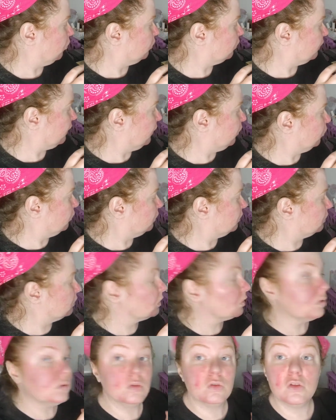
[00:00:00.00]
those that were
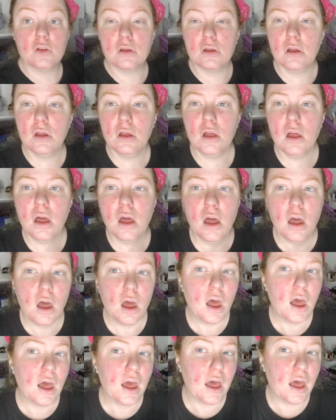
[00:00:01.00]
skilled,
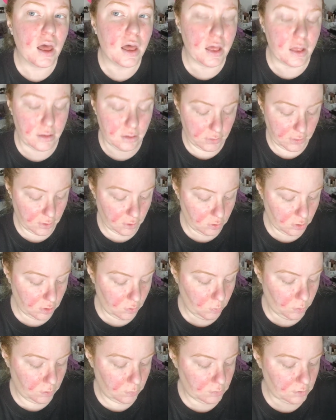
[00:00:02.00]
and they could
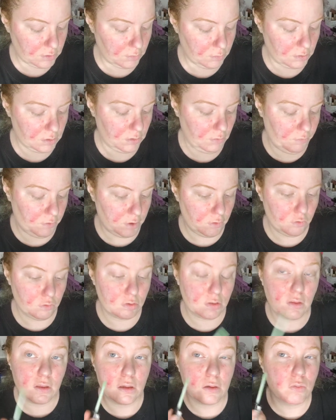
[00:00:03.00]
get away with some stuff that
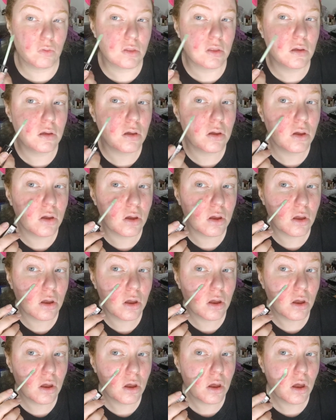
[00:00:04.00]
other slaves
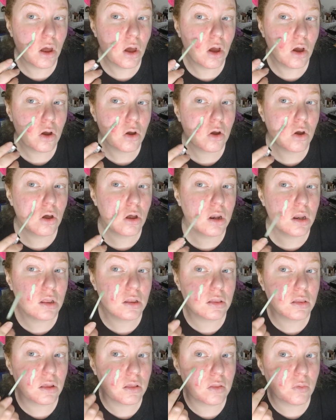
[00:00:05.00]

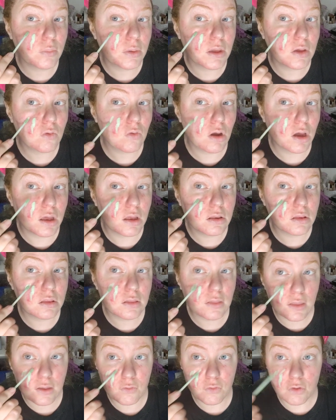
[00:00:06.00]
couldn't. Doesn't make it
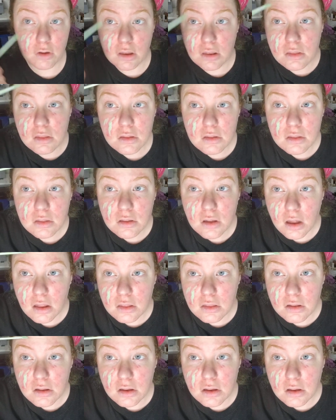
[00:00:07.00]
right. Slavery is
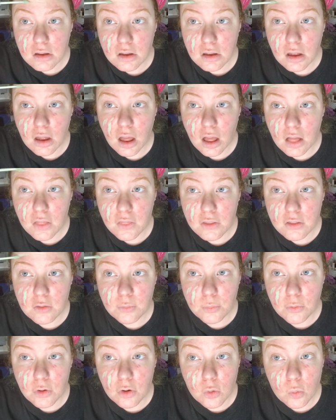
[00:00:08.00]
disgusting, and
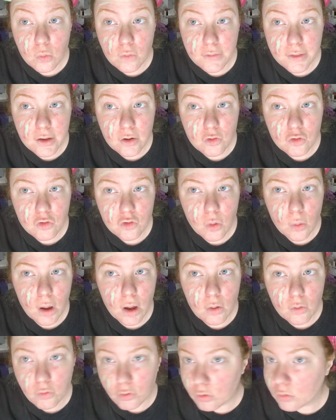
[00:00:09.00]
this book will later show
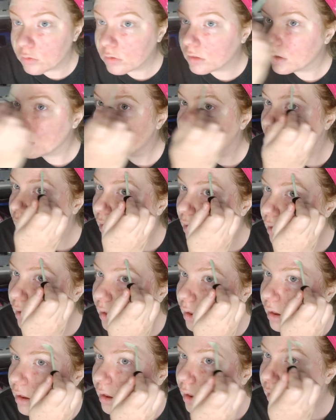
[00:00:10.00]
how gross
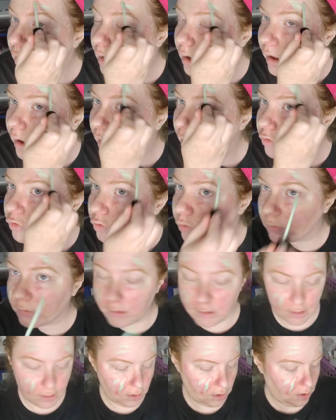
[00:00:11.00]
it
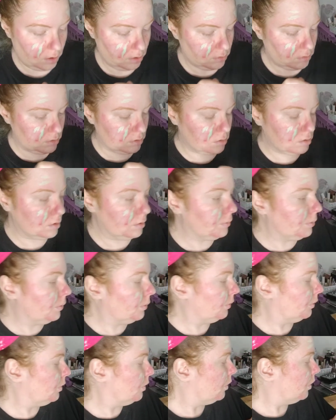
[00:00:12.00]
actually gets.
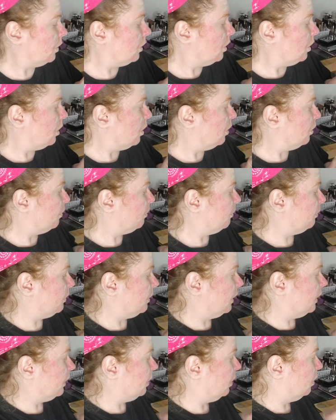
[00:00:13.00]

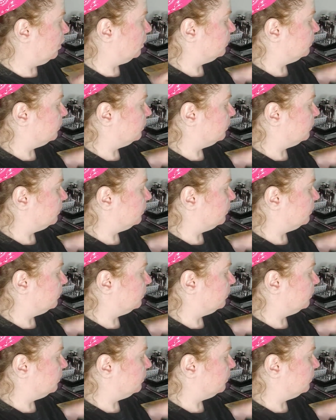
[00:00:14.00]
But,